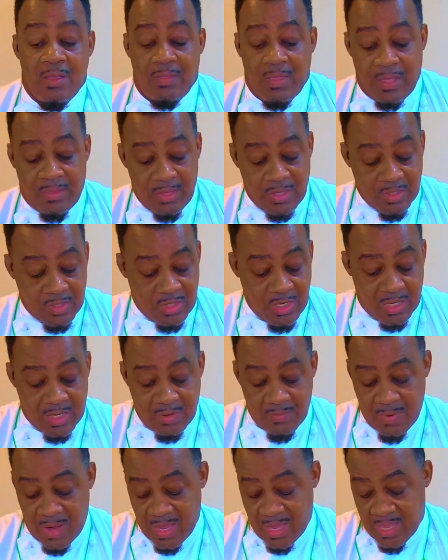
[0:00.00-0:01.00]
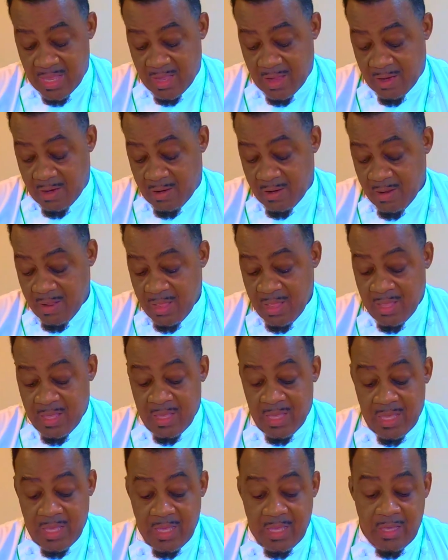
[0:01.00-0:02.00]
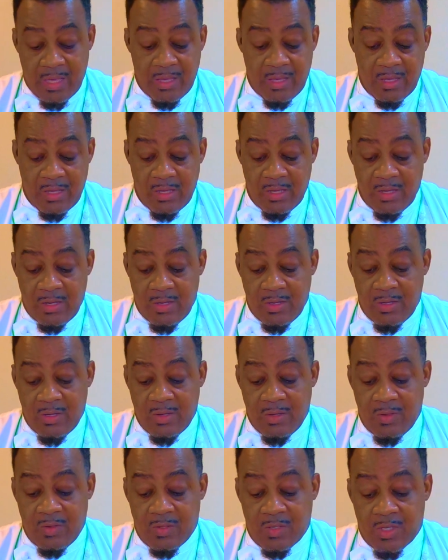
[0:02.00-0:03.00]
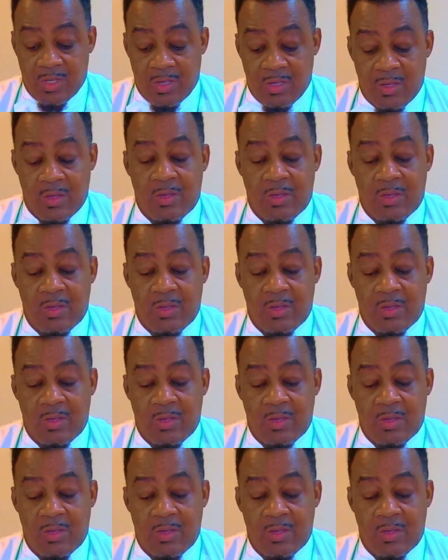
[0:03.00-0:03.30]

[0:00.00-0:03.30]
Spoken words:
Now this chicken right here is